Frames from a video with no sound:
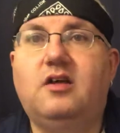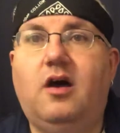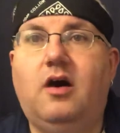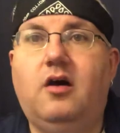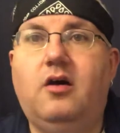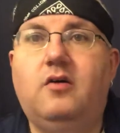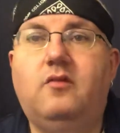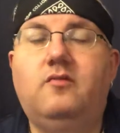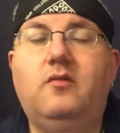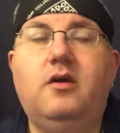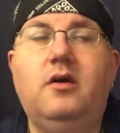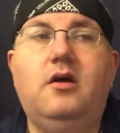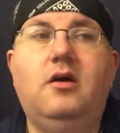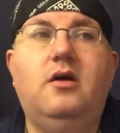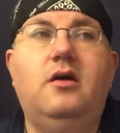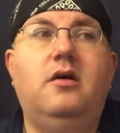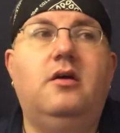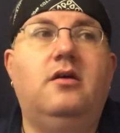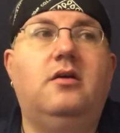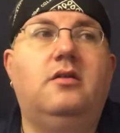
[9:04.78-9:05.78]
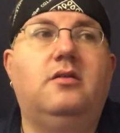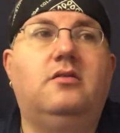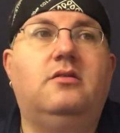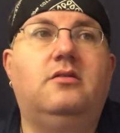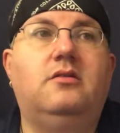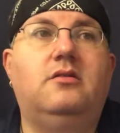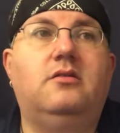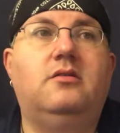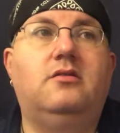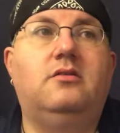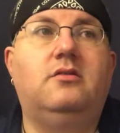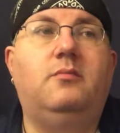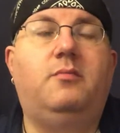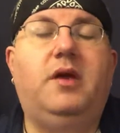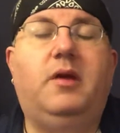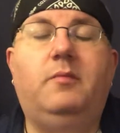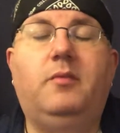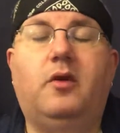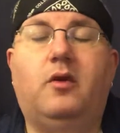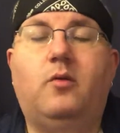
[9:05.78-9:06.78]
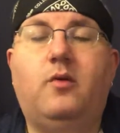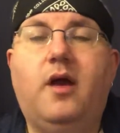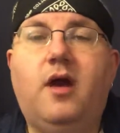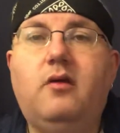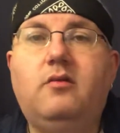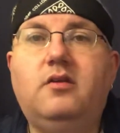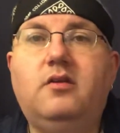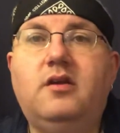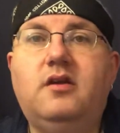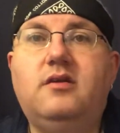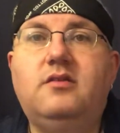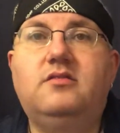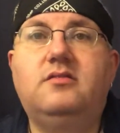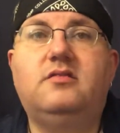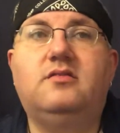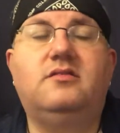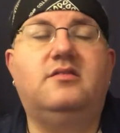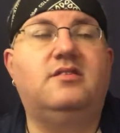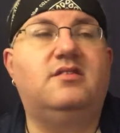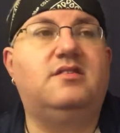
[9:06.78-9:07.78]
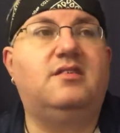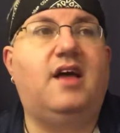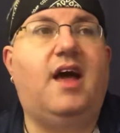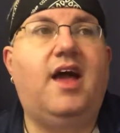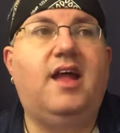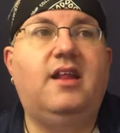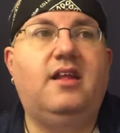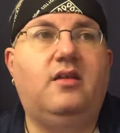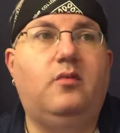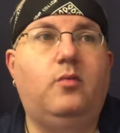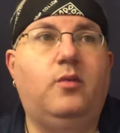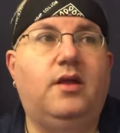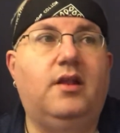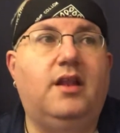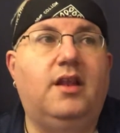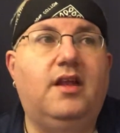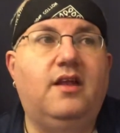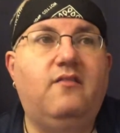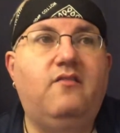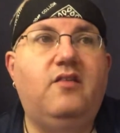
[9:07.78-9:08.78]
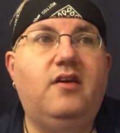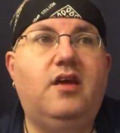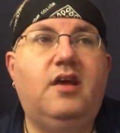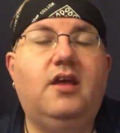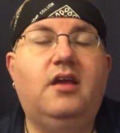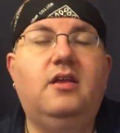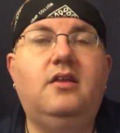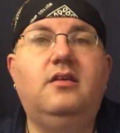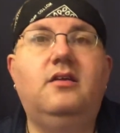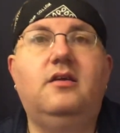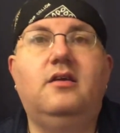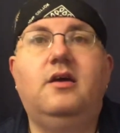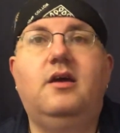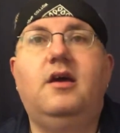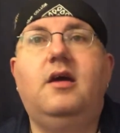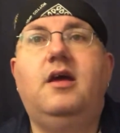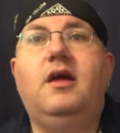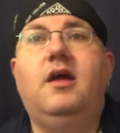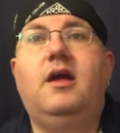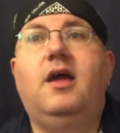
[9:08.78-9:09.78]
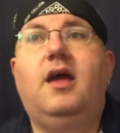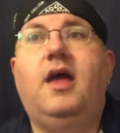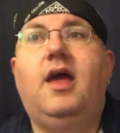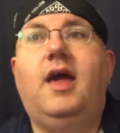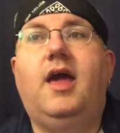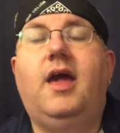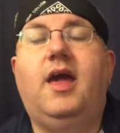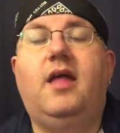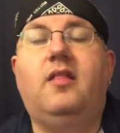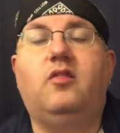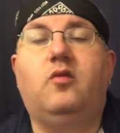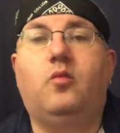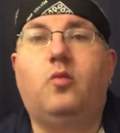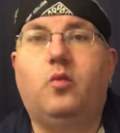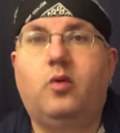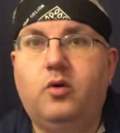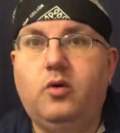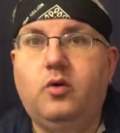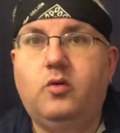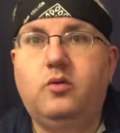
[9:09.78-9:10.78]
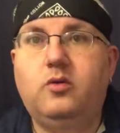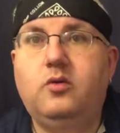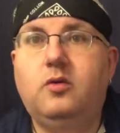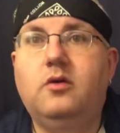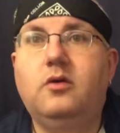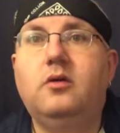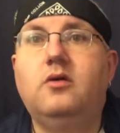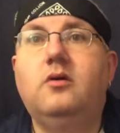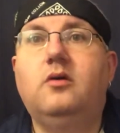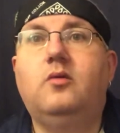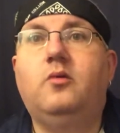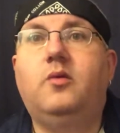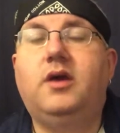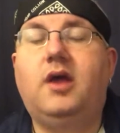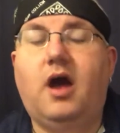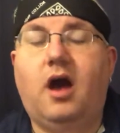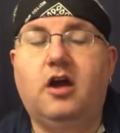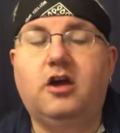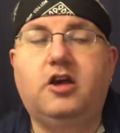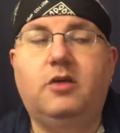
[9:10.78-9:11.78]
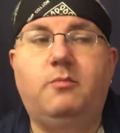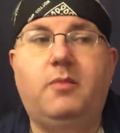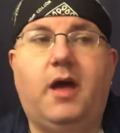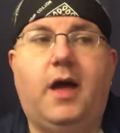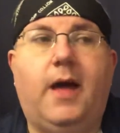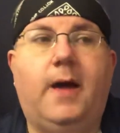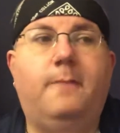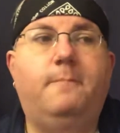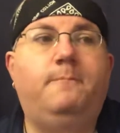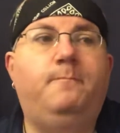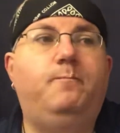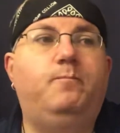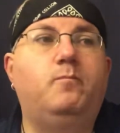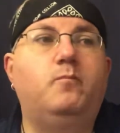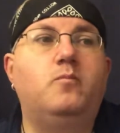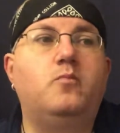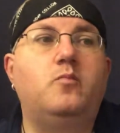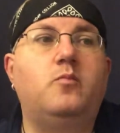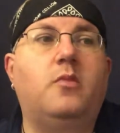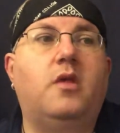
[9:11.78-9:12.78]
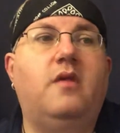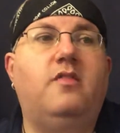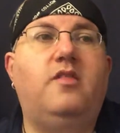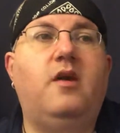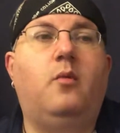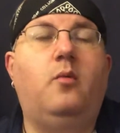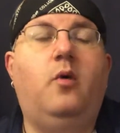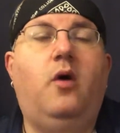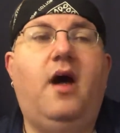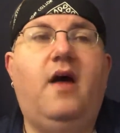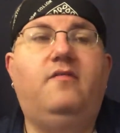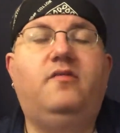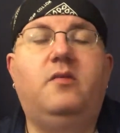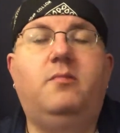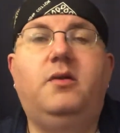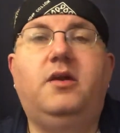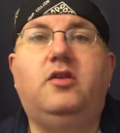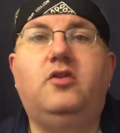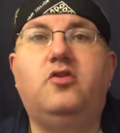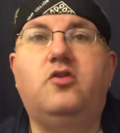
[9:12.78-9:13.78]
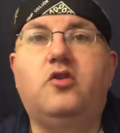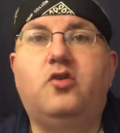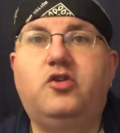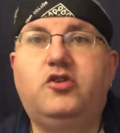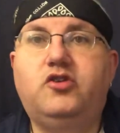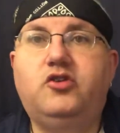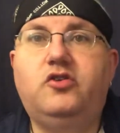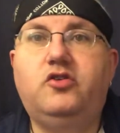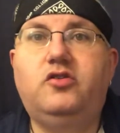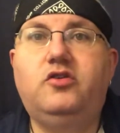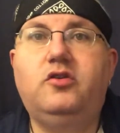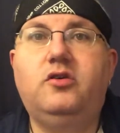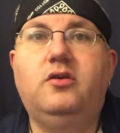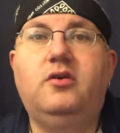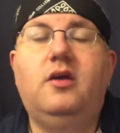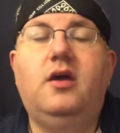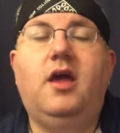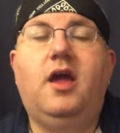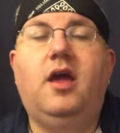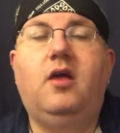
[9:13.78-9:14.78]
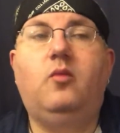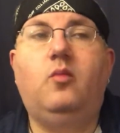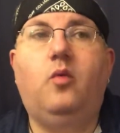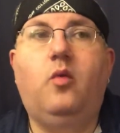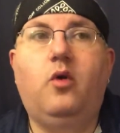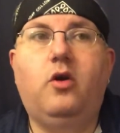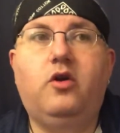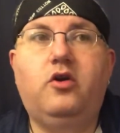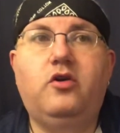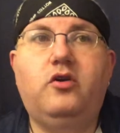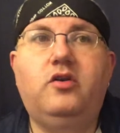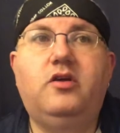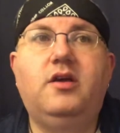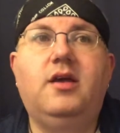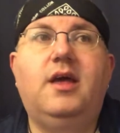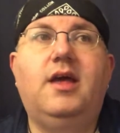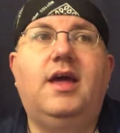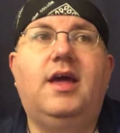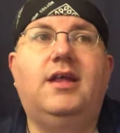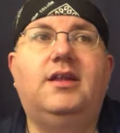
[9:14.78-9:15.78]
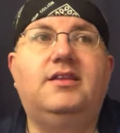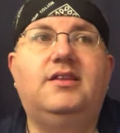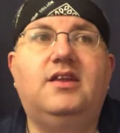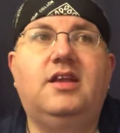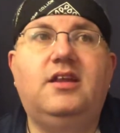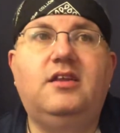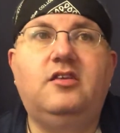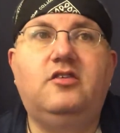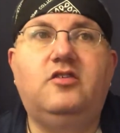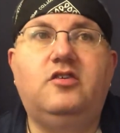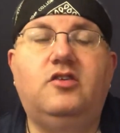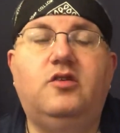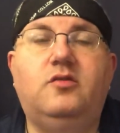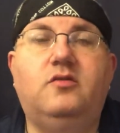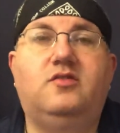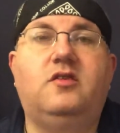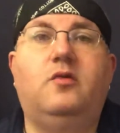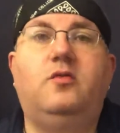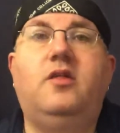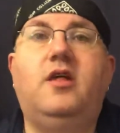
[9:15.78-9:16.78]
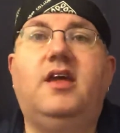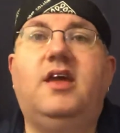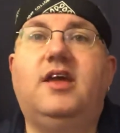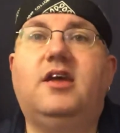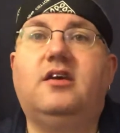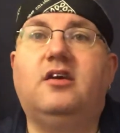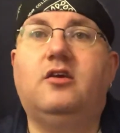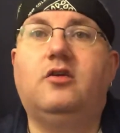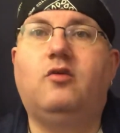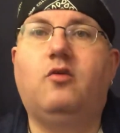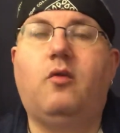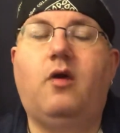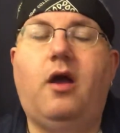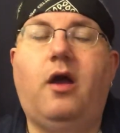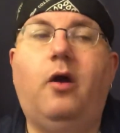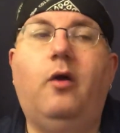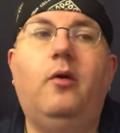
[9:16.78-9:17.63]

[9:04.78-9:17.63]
of the people around us, the society we live in, and the world we occupy, that will have to be nurtured and watered and tended to so that it can grow,